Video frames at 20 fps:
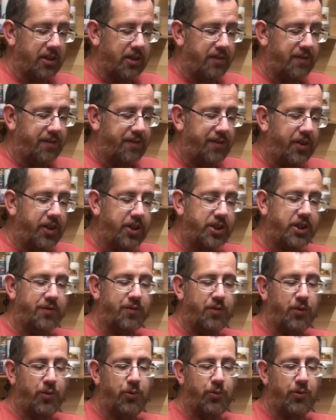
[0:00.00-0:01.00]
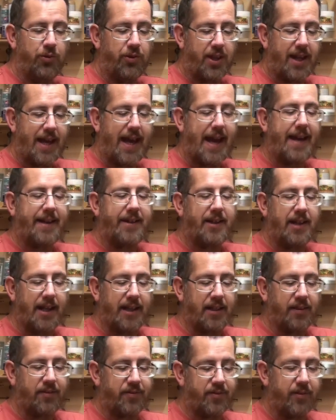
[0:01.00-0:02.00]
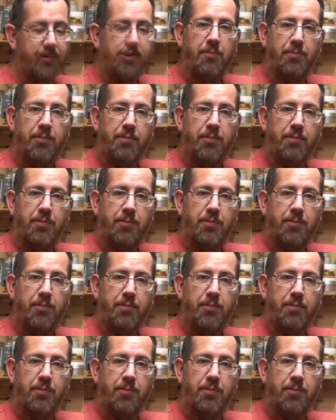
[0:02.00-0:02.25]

First of all, the hand length.